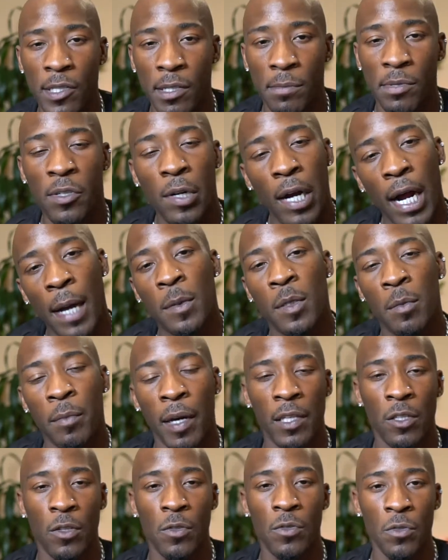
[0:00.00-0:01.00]
subscribed to
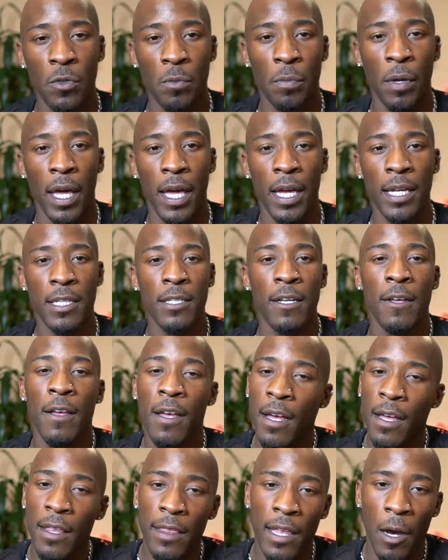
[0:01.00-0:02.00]
my YouTube page.
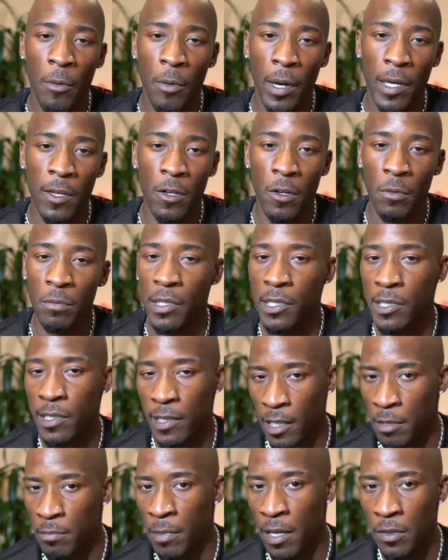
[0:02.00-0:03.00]
That way you don't miss
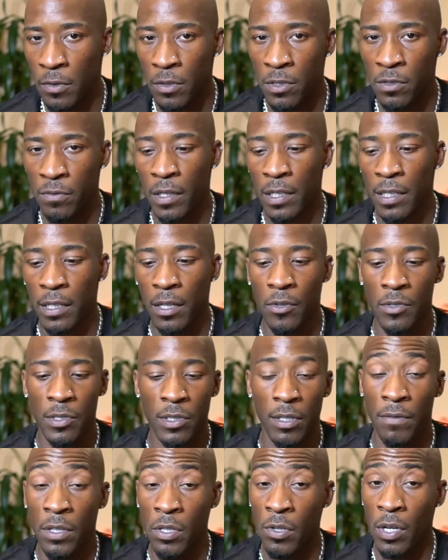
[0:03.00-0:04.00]
none of my newest videos
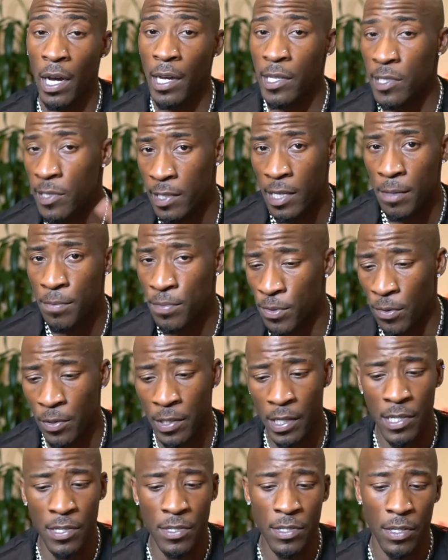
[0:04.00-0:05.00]
giving you guys tips on
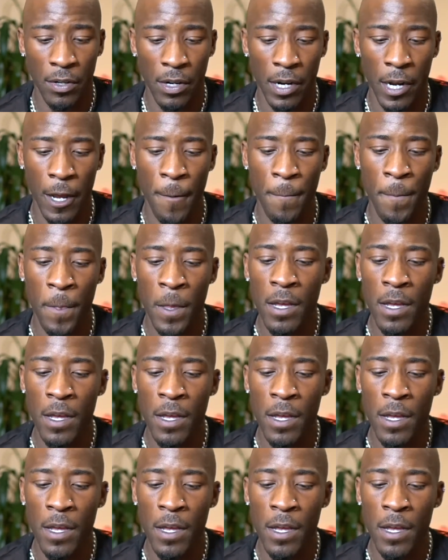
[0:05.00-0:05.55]
Instagram.